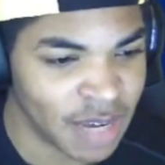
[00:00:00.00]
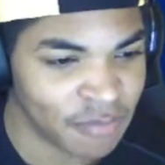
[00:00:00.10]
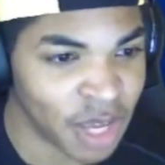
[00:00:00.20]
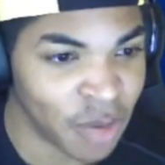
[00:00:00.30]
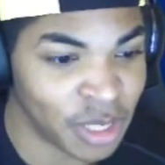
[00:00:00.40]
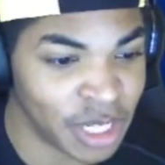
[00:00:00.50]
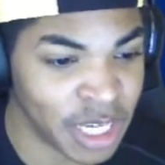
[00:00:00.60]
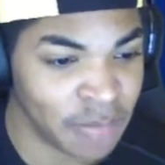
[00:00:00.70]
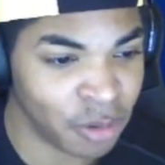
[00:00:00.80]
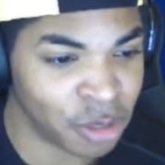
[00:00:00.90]
And we did get
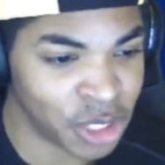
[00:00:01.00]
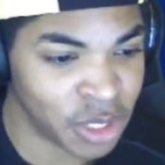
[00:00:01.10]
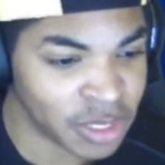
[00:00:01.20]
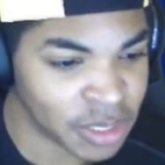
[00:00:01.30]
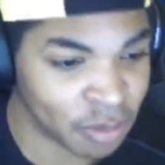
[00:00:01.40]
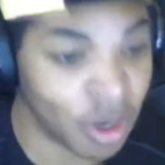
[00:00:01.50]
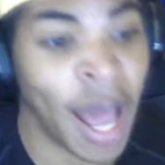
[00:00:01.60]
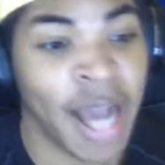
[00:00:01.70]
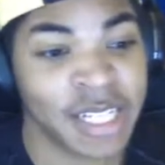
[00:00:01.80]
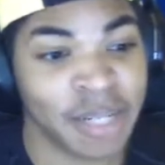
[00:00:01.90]
both shields, but
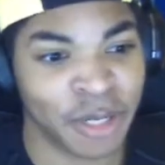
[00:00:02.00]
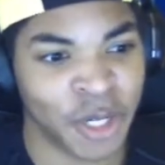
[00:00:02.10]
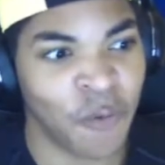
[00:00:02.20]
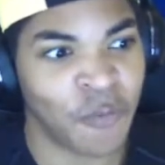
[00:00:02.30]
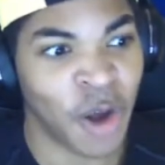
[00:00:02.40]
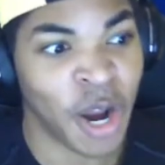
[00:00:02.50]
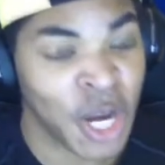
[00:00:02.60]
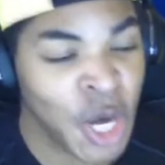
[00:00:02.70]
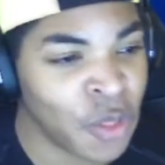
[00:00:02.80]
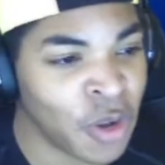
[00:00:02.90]
actually I'm going to go for
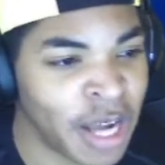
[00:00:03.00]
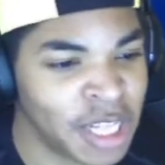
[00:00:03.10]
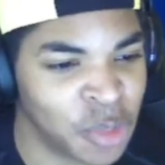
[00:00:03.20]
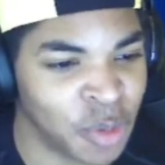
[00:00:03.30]
another Icy Wind,